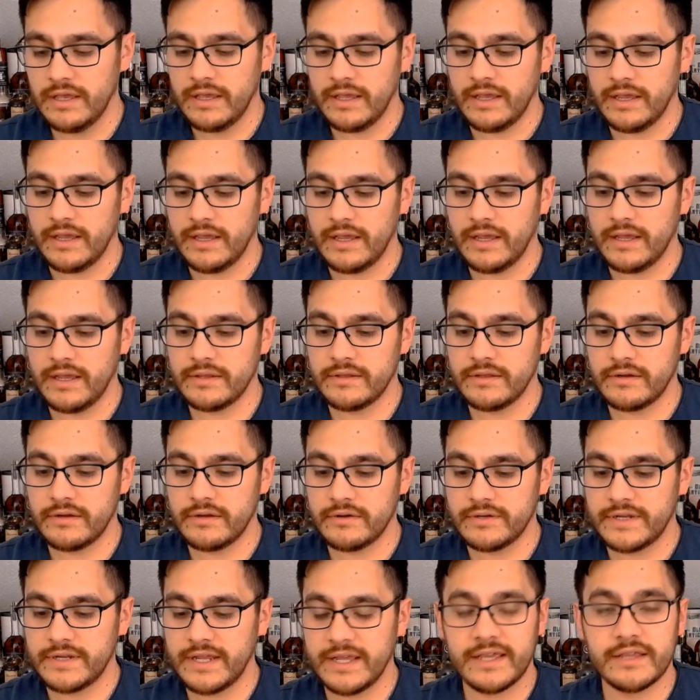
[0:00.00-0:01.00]
and they're
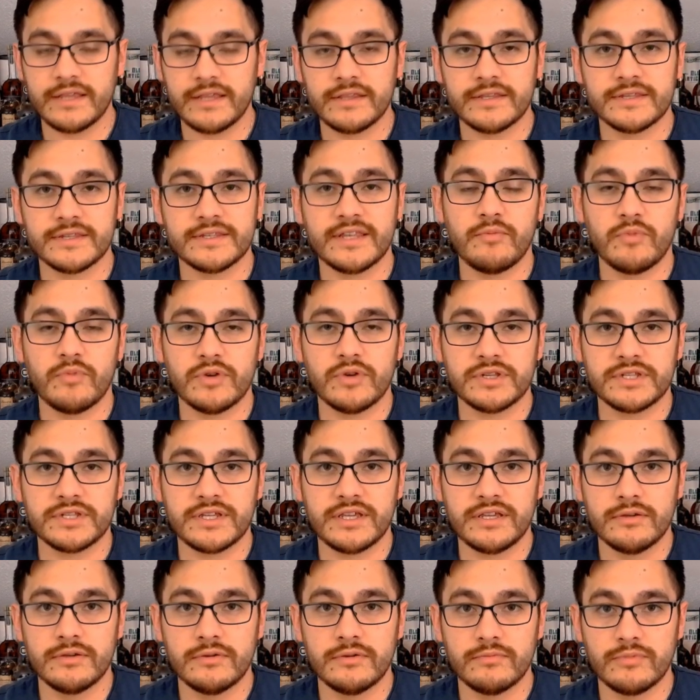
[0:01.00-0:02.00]
taking the same
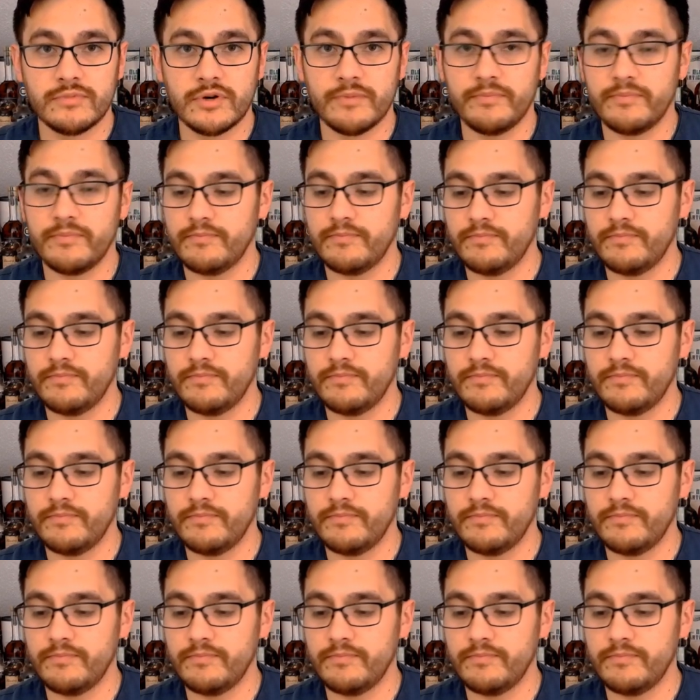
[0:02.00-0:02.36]
whiskey but